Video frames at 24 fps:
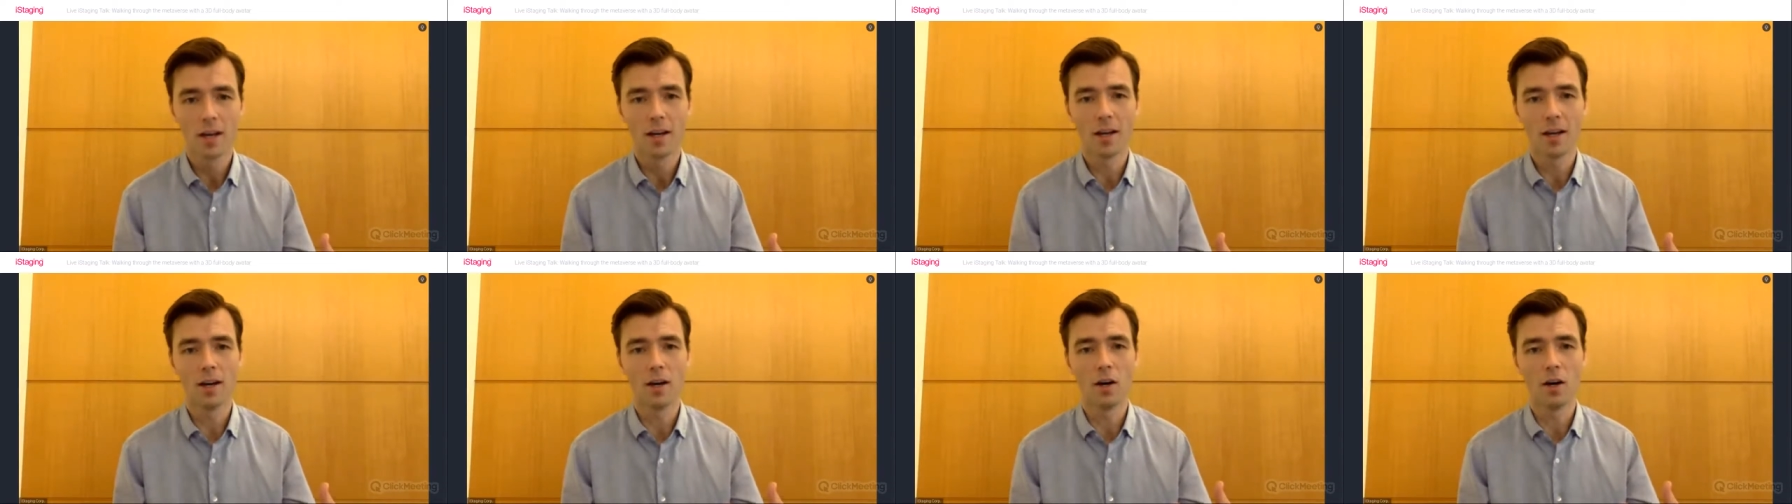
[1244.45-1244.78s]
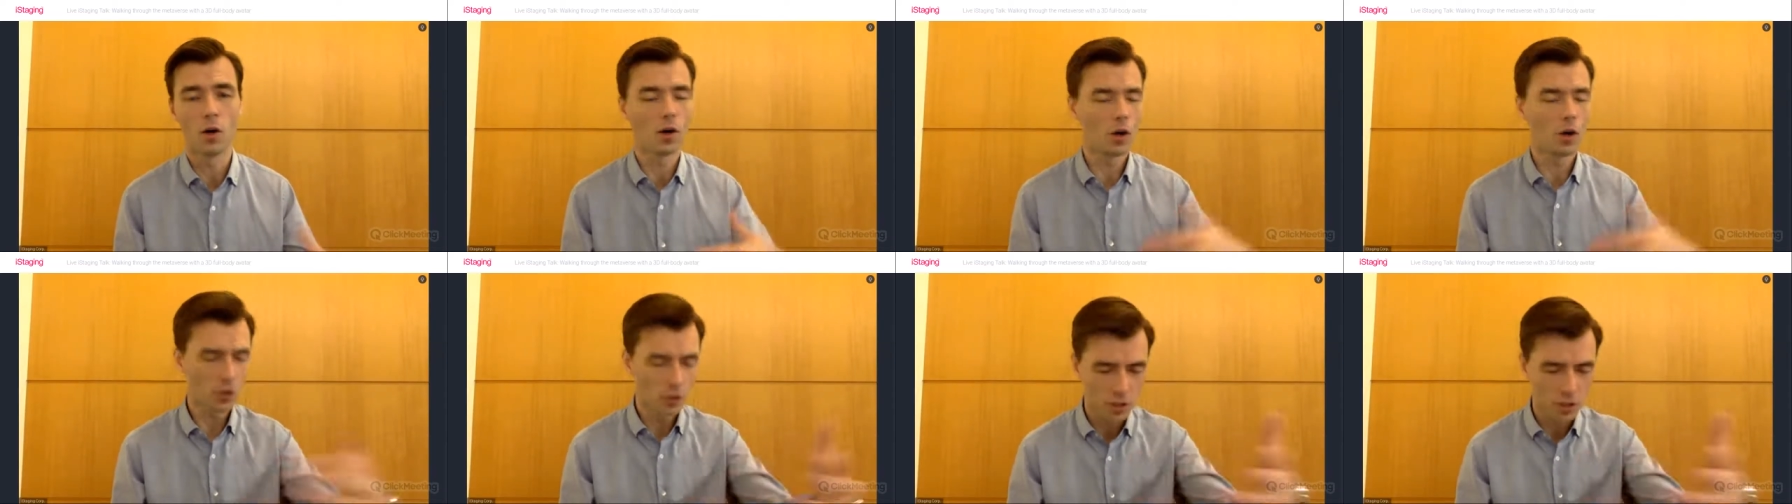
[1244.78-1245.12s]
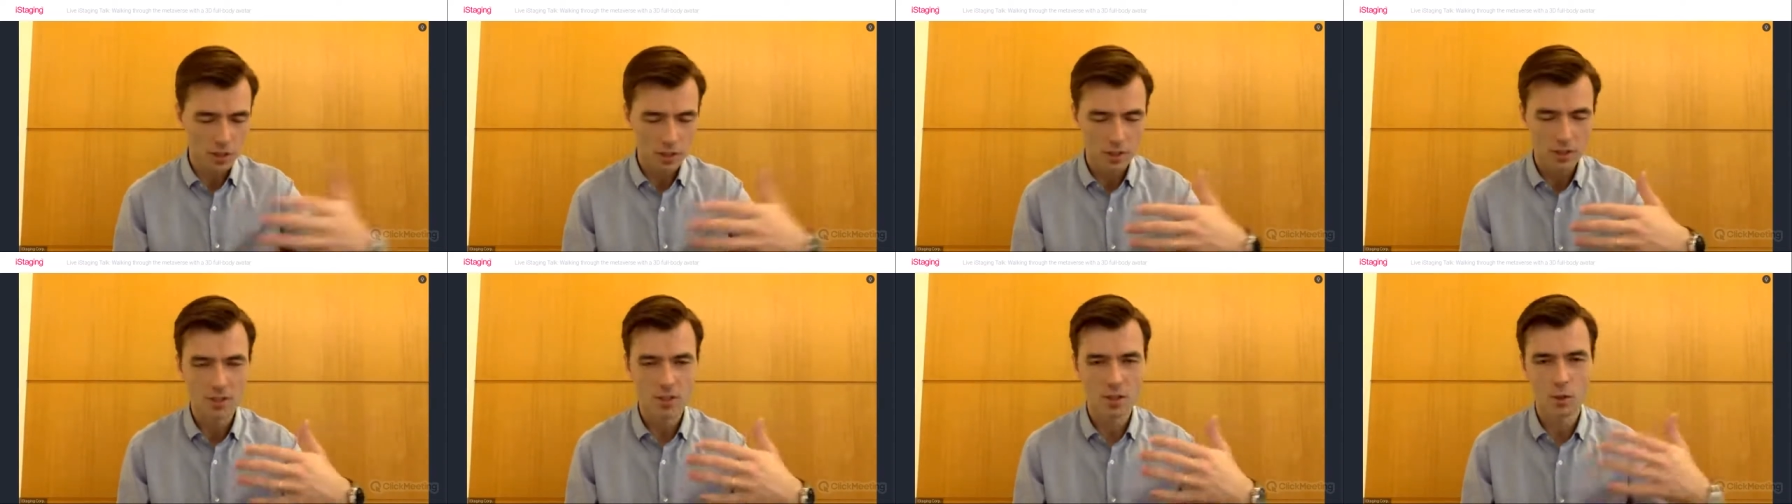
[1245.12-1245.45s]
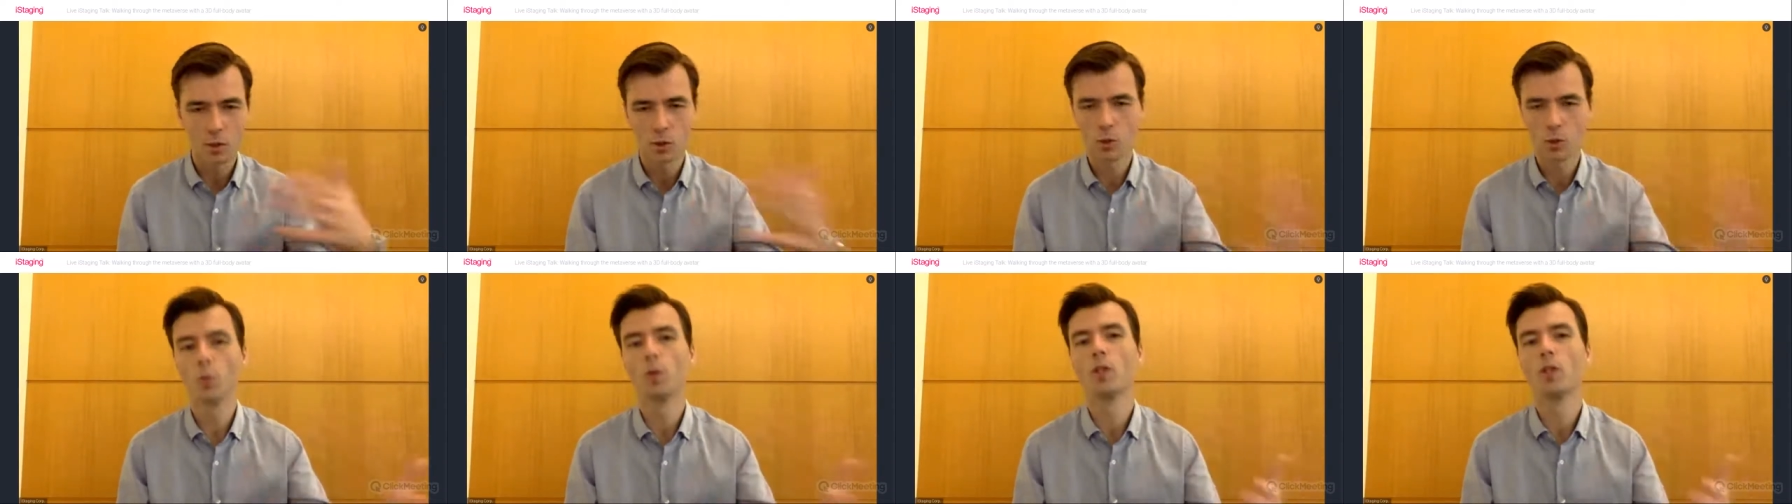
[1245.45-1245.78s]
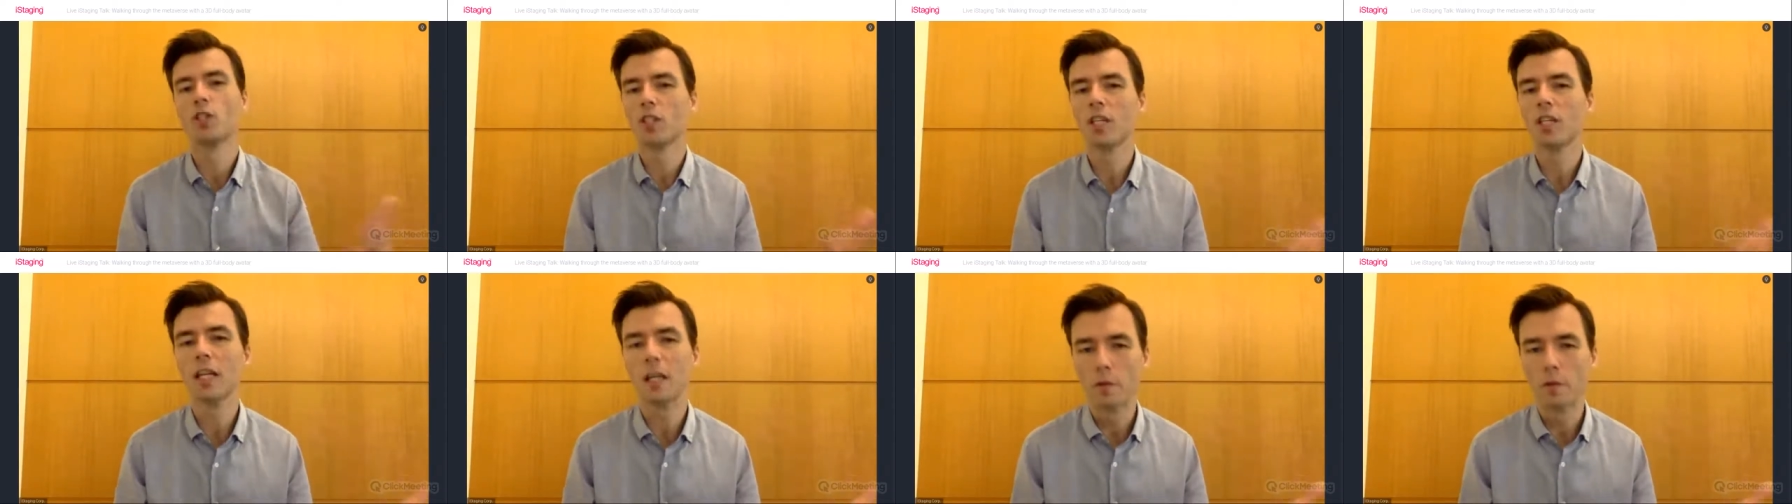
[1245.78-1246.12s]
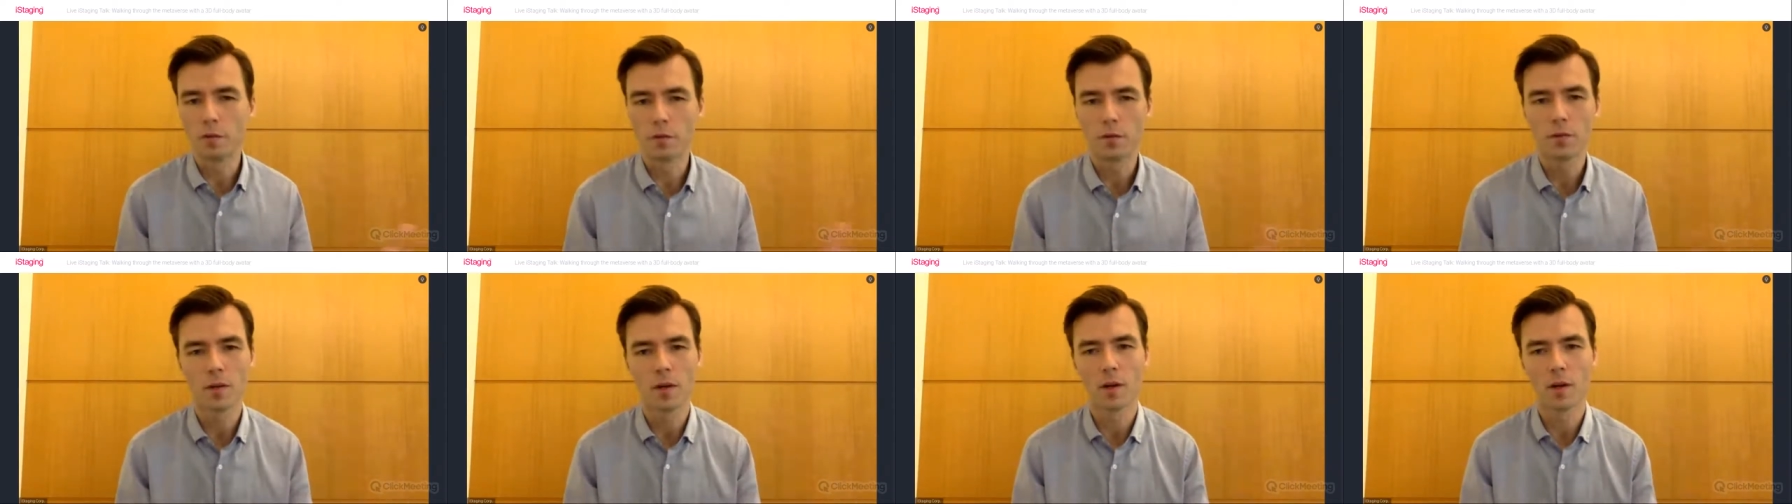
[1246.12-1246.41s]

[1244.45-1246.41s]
or to achieve.